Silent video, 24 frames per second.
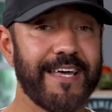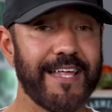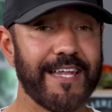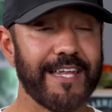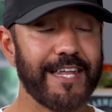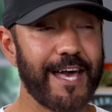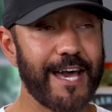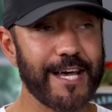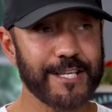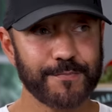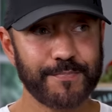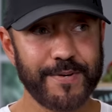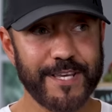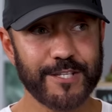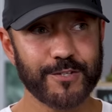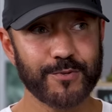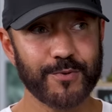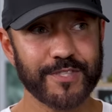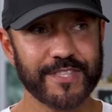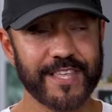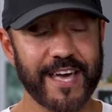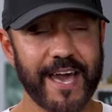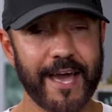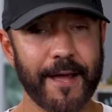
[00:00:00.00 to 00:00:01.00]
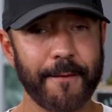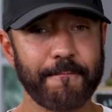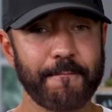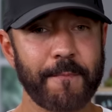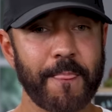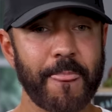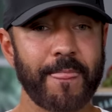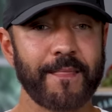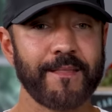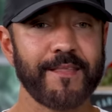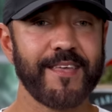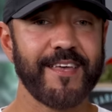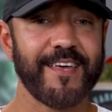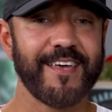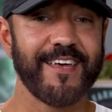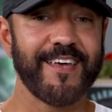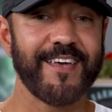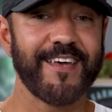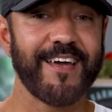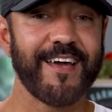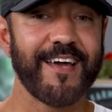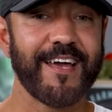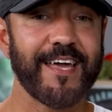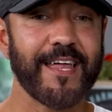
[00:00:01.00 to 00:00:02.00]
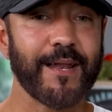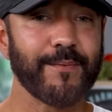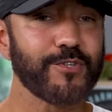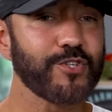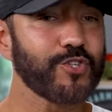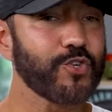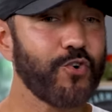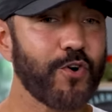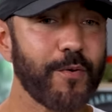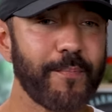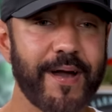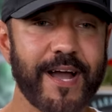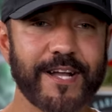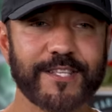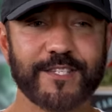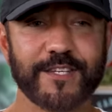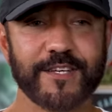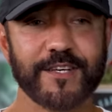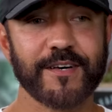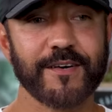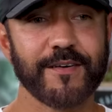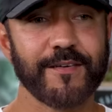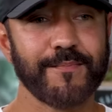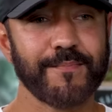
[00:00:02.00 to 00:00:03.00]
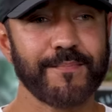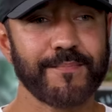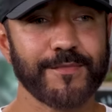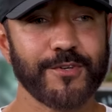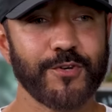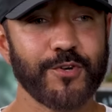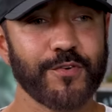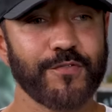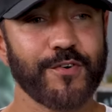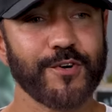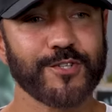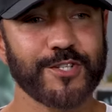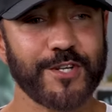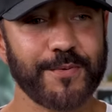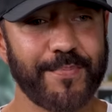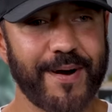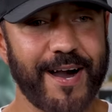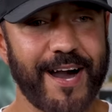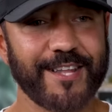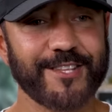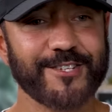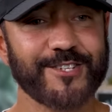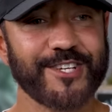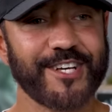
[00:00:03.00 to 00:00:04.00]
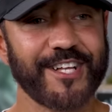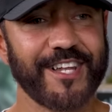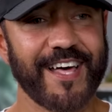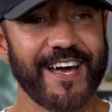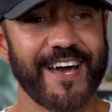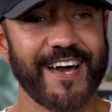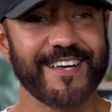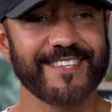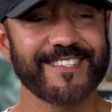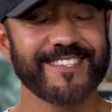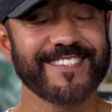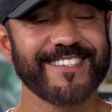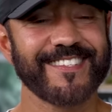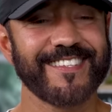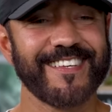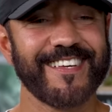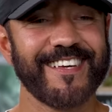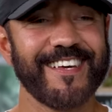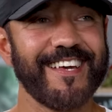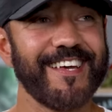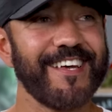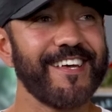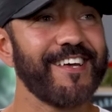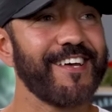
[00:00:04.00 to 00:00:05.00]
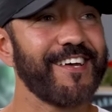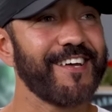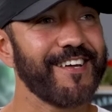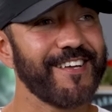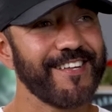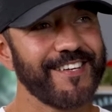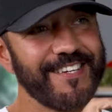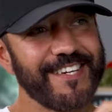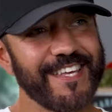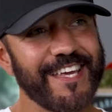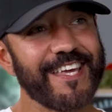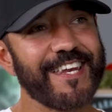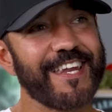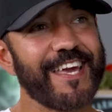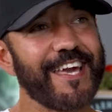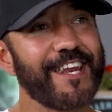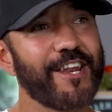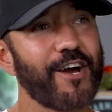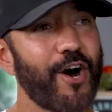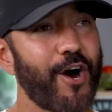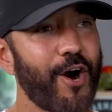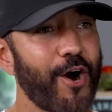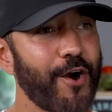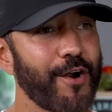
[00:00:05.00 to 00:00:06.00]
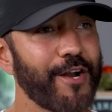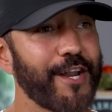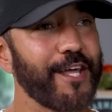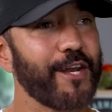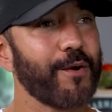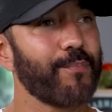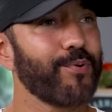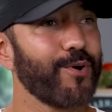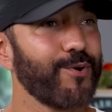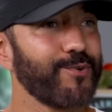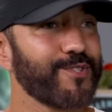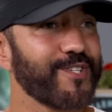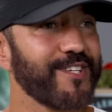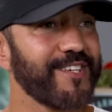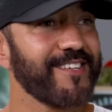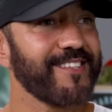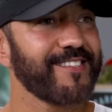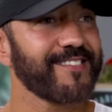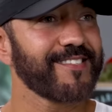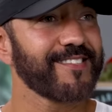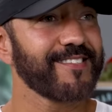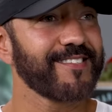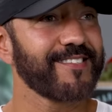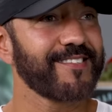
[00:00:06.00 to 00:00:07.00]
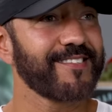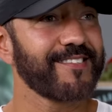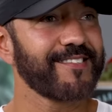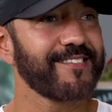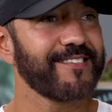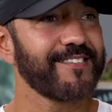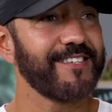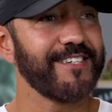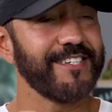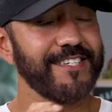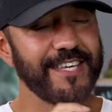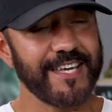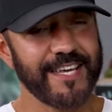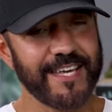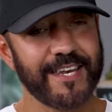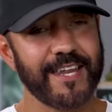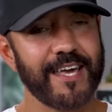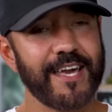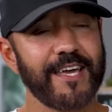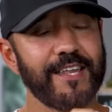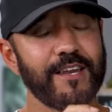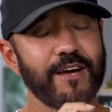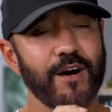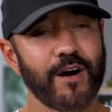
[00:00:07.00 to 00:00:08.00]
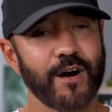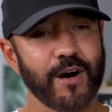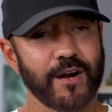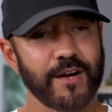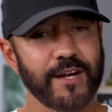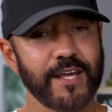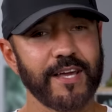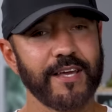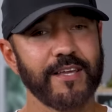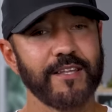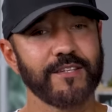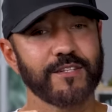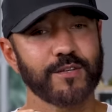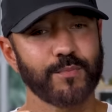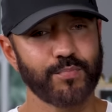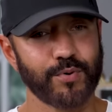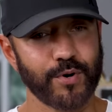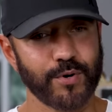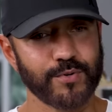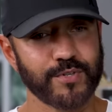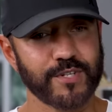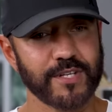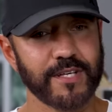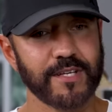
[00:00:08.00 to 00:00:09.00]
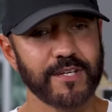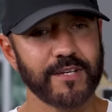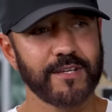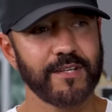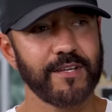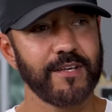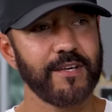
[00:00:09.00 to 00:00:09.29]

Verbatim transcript: Last piece with that, and I'm just going back to university biology class DNA to RNA to proteins. DNA to RNA to protein.